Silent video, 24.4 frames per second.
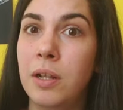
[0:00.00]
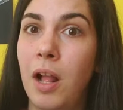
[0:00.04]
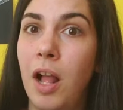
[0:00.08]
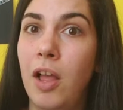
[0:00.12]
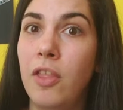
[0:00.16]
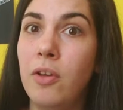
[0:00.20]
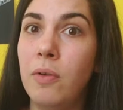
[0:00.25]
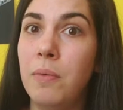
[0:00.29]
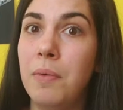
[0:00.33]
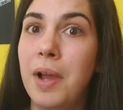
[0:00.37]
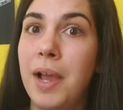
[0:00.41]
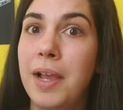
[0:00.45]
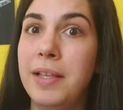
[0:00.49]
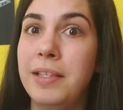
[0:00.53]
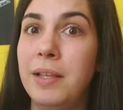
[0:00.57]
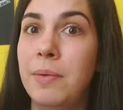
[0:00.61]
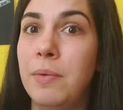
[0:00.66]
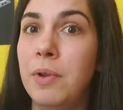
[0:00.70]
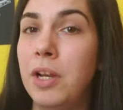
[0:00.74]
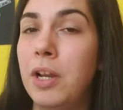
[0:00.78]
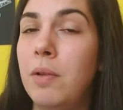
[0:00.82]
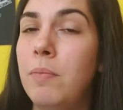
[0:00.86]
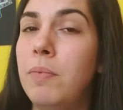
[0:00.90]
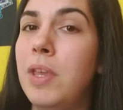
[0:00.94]
otherwise
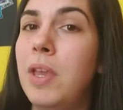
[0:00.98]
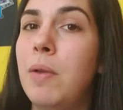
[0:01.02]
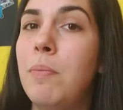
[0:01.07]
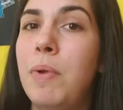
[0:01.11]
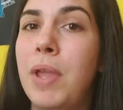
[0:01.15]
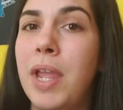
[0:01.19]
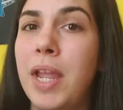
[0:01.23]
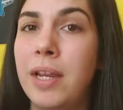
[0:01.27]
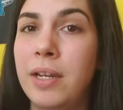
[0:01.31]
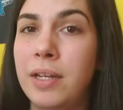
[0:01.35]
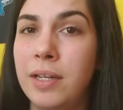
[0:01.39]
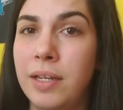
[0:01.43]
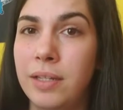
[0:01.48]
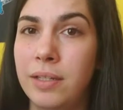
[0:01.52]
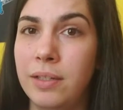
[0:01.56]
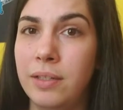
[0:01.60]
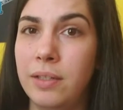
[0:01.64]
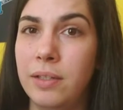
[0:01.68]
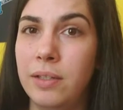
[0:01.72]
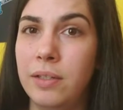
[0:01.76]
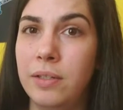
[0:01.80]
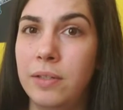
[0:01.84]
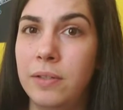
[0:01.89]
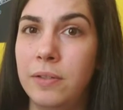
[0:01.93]
I'm going to be
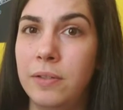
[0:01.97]
abandoned.